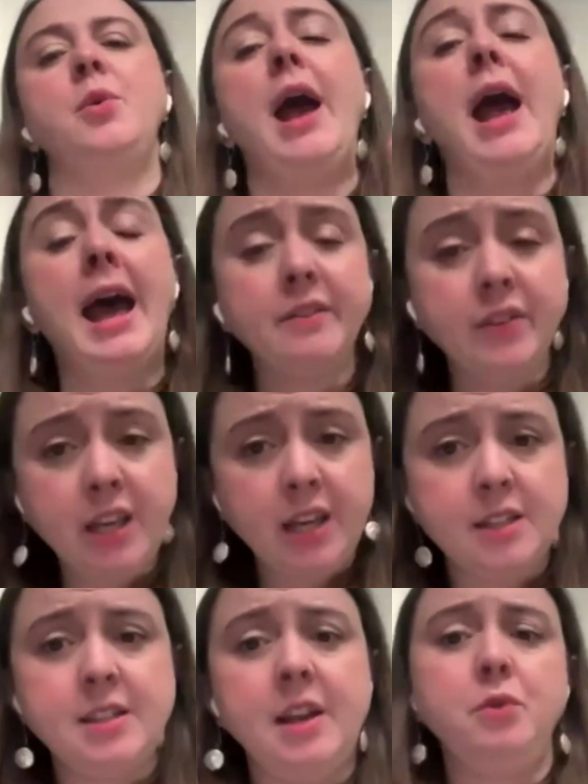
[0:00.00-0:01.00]
And so
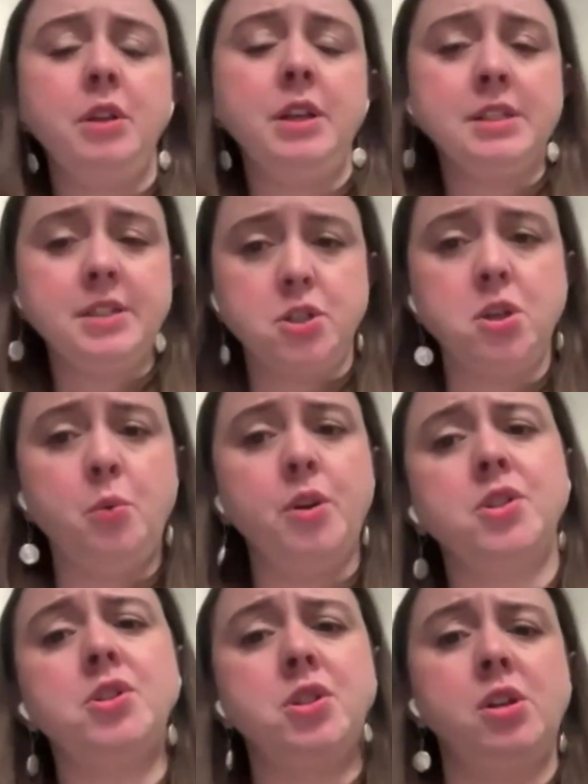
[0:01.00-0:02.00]
advocates have really essential
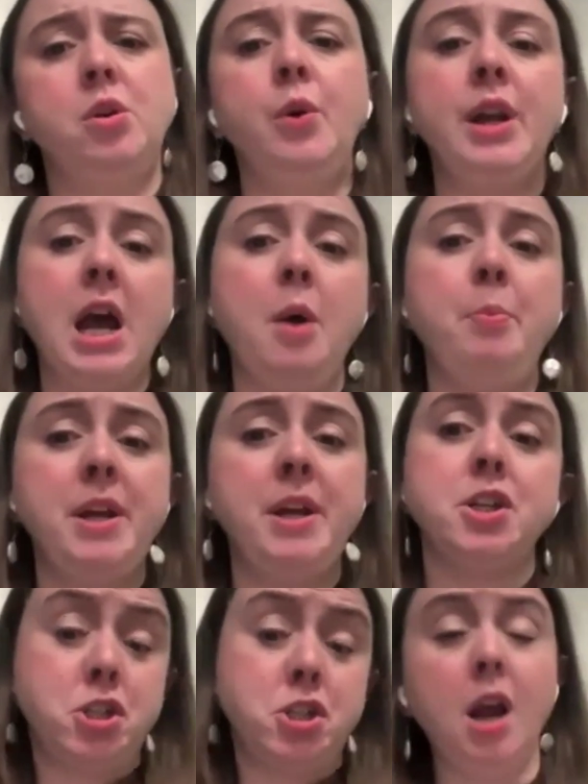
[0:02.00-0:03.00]
work to do in
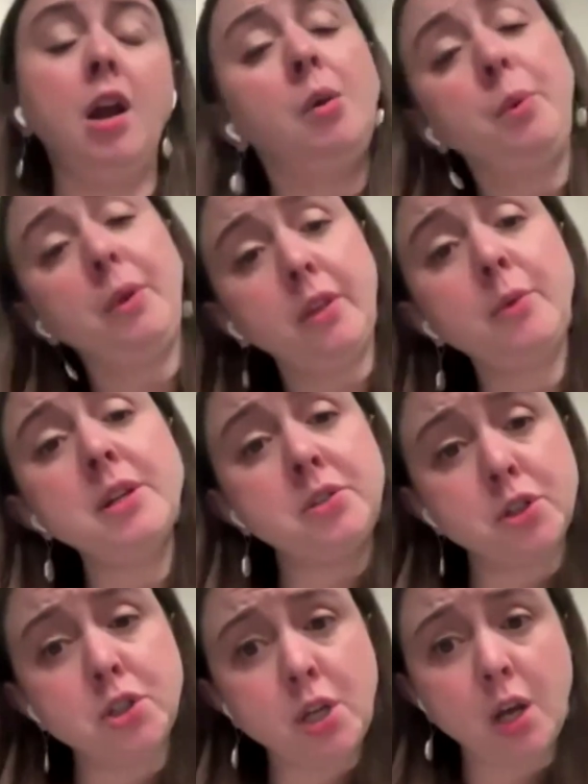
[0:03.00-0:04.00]
helping to share what the
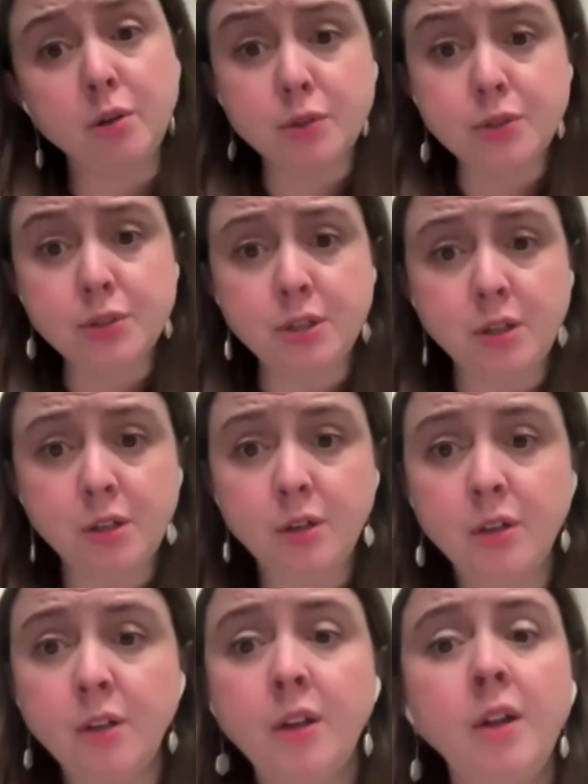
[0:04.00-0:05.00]
research shows.
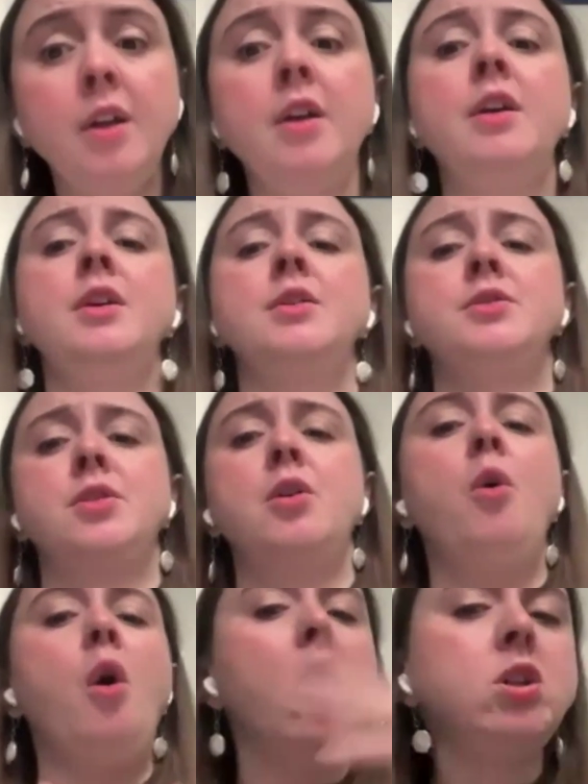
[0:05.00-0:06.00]

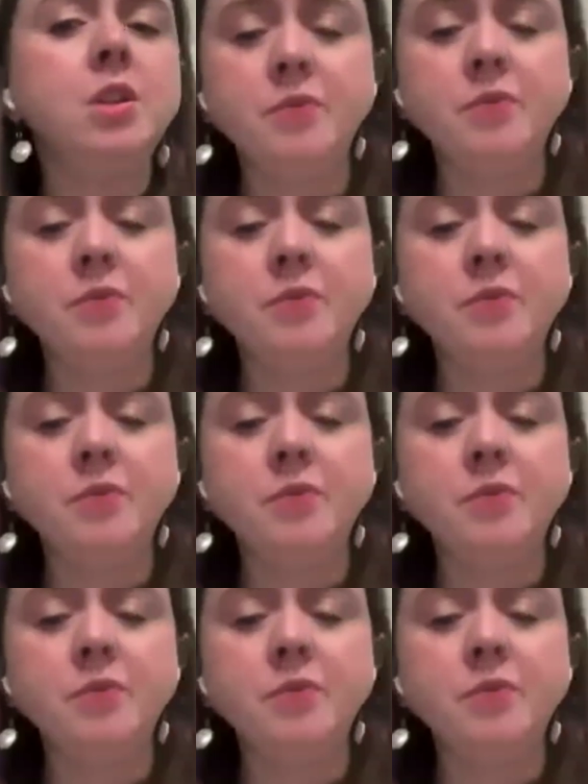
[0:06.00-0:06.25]
So